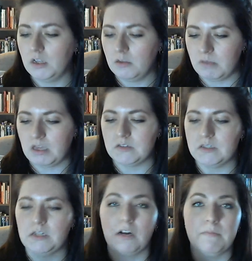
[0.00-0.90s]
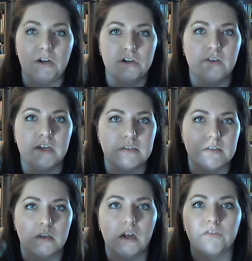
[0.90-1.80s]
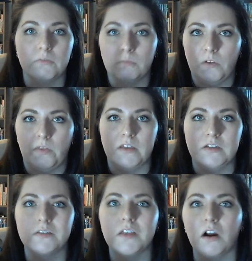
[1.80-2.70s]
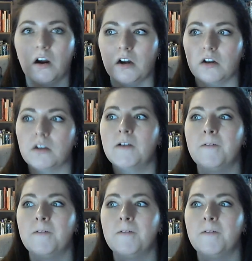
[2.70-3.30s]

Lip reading: because there are better devices that offer more than this that are,